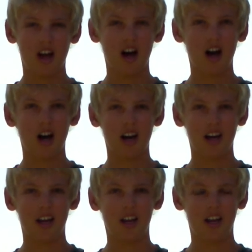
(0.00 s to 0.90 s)

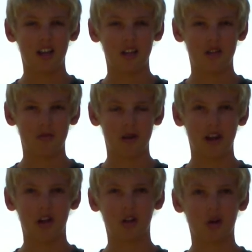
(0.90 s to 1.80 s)
I spent
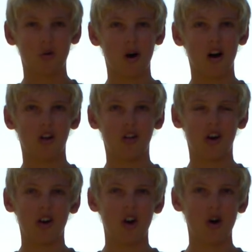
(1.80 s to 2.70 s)
a little while
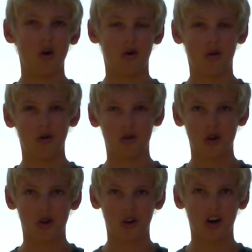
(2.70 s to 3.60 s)
not knowing what was
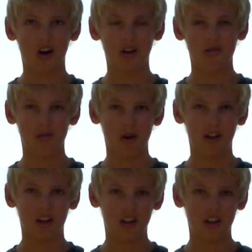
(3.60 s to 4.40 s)
going on, but